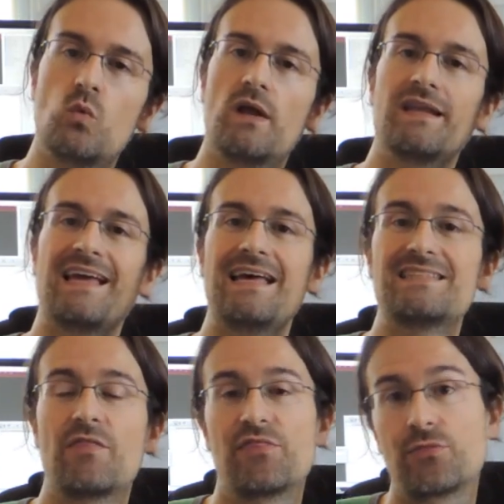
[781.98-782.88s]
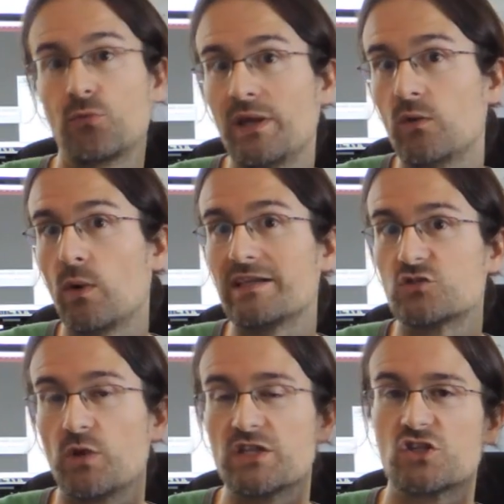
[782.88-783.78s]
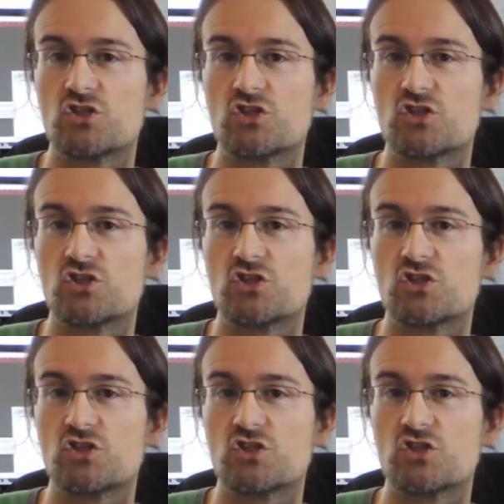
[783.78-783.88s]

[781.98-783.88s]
one has a three-way switch,